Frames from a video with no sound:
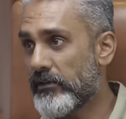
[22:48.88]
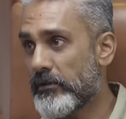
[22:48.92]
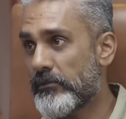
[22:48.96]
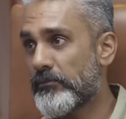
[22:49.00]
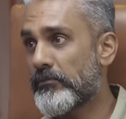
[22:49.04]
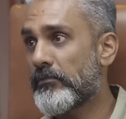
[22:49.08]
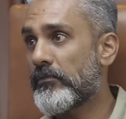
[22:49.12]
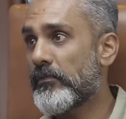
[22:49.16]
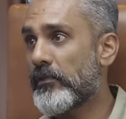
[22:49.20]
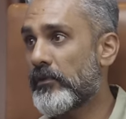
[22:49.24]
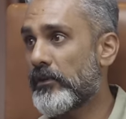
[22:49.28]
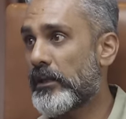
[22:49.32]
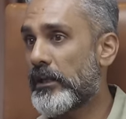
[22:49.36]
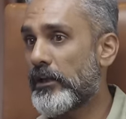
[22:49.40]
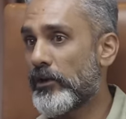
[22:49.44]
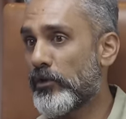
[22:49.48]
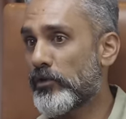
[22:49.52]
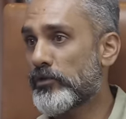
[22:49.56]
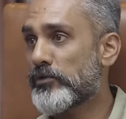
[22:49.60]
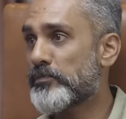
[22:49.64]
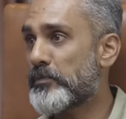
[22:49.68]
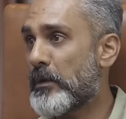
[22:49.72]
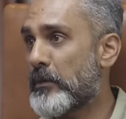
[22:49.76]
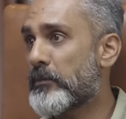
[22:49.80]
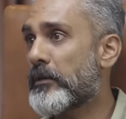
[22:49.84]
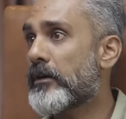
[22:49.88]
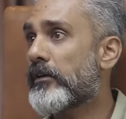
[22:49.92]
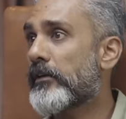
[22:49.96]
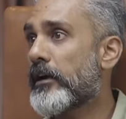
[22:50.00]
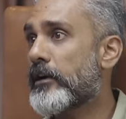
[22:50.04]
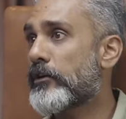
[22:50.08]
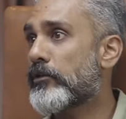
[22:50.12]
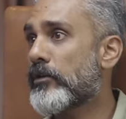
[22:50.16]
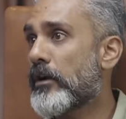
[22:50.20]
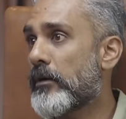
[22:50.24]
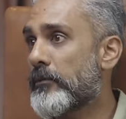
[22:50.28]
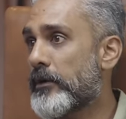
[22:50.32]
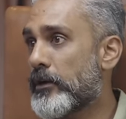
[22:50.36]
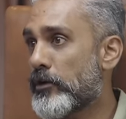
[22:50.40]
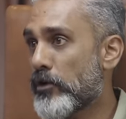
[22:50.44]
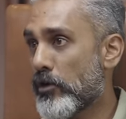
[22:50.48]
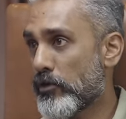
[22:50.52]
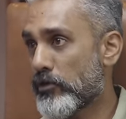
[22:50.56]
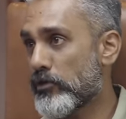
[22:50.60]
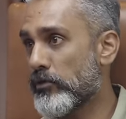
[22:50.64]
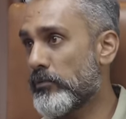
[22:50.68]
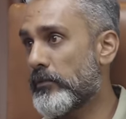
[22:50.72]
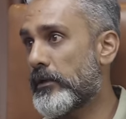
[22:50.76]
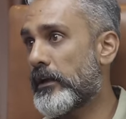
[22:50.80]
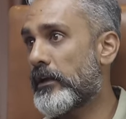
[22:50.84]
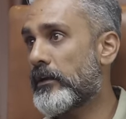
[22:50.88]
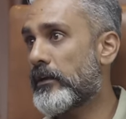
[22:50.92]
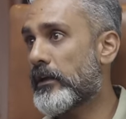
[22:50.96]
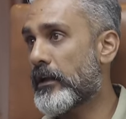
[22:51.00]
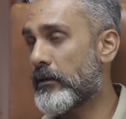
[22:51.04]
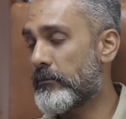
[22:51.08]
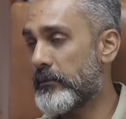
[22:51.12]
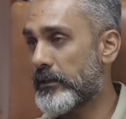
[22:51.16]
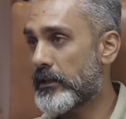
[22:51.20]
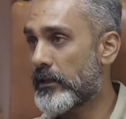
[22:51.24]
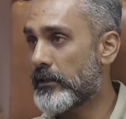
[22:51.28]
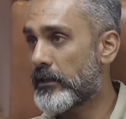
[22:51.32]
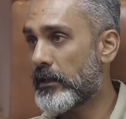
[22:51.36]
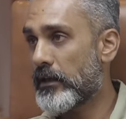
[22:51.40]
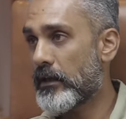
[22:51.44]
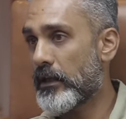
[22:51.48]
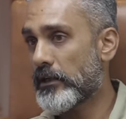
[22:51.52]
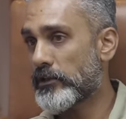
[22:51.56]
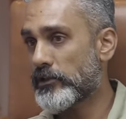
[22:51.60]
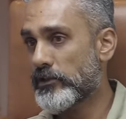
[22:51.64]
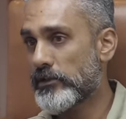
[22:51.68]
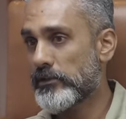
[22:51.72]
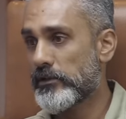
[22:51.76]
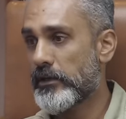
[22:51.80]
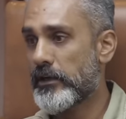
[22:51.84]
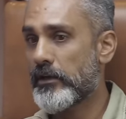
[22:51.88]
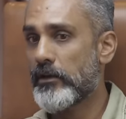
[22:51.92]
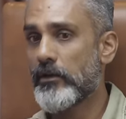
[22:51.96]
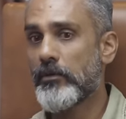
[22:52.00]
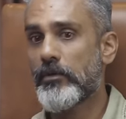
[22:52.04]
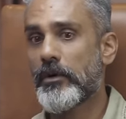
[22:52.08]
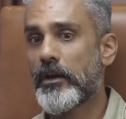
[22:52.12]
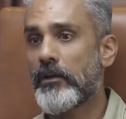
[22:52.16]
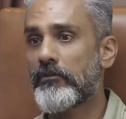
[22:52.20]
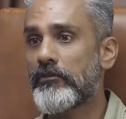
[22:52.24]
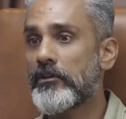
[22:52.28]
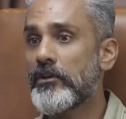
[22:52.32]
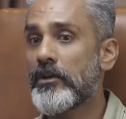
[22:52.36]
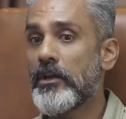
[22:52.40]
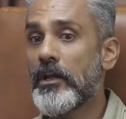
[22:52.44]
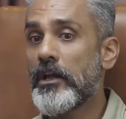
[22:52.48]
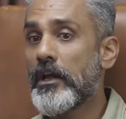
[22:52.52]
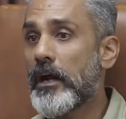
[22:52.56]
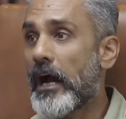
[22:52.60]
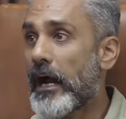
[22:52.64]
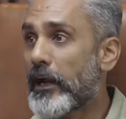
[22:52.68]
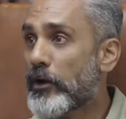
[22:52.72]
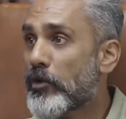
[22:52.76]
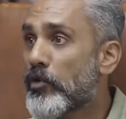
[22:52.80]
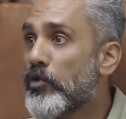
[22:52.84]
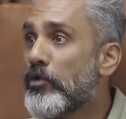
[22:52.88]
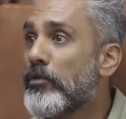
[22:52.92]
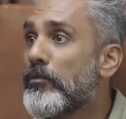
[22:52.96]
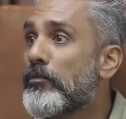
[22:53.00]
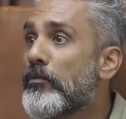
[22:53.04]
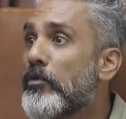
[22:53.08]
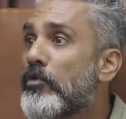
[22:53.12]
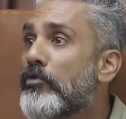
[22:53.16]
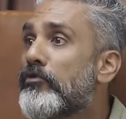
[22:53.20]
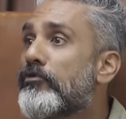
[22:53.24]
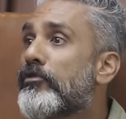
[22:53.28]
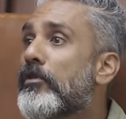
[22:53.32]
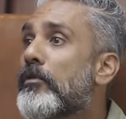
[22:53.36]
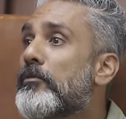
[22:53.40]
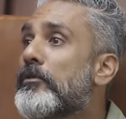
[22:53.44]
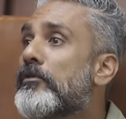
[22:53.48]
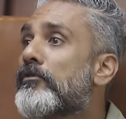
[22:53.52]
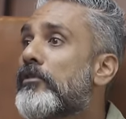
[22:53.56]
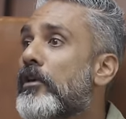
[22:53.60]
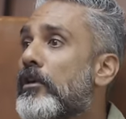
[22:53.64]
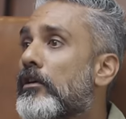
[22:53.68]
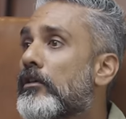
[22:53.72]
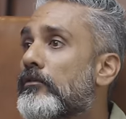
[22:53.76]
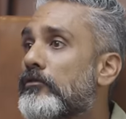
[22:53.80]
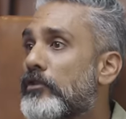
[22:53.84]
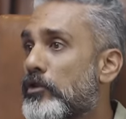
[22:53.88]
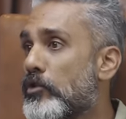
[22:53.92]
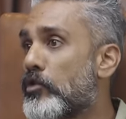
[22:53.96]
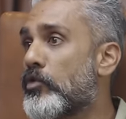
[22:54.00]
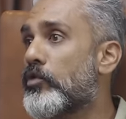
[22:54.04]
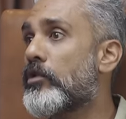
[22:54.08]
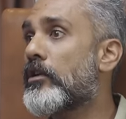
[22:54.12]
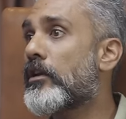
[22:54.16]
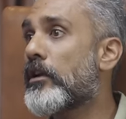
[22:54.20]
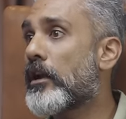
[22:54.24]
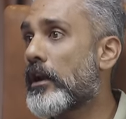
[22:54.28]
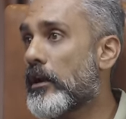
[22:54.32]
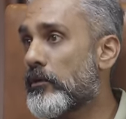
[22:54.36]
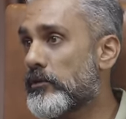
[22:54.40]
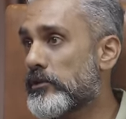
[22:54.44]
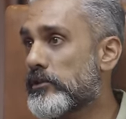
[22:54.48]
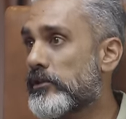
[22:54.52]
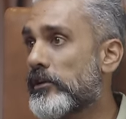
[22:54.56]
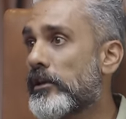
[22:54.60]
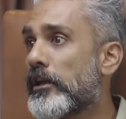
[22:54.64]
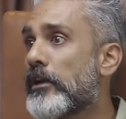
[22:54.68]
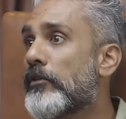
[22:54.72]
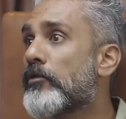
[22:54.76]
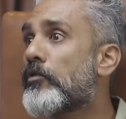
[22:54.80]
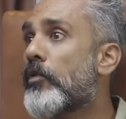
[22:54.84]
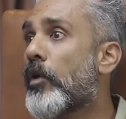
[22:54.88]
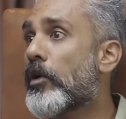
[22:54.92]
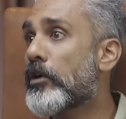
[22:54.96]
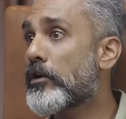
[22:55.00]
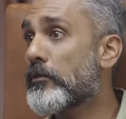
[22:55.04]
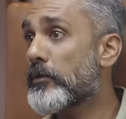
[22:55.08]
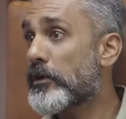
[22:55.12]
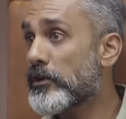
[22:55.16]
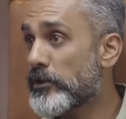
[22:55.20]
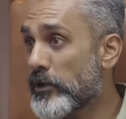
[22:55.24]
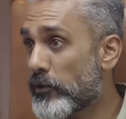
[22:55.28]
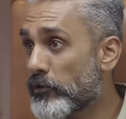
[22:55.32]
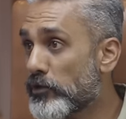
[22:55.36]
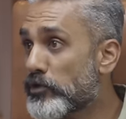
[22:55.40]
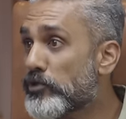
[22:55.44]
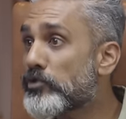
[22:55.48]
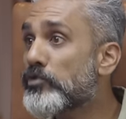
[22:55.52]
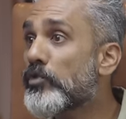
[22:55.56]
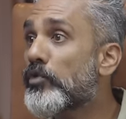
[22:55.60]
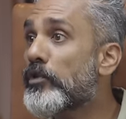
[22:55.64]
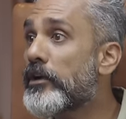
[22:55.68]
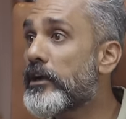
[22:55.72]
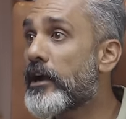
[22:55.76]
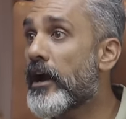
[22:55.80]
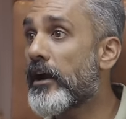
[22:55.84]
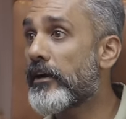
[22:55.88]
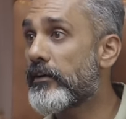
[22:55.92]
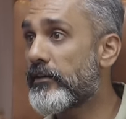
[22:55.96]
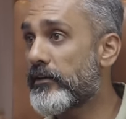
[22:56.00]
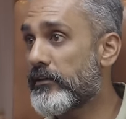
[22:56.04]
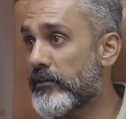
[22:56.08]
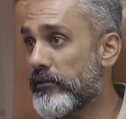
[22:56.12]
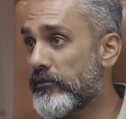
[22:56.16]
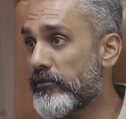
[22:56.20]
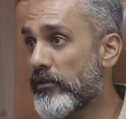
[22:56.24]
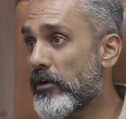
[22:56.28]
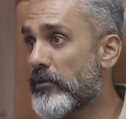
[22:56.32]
when heroes, people tried to come and talk to me and tell me that the lunch is ready or whatever, I couldn't move from in front of the cooler and I was drinking water because I was so dehydrated